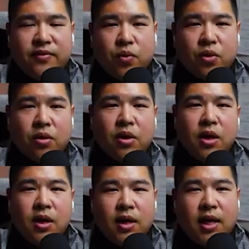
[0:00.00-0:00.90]
of door.
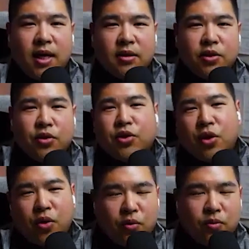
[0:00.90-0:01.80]
Uh, so
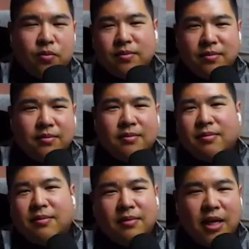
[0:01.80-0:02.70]
so,
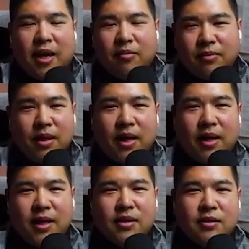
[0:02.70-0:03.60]
yeah, yeah,
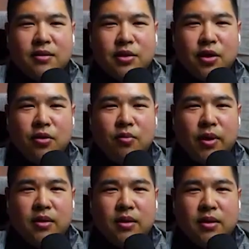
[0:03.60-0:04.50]
I guess yeah. so. But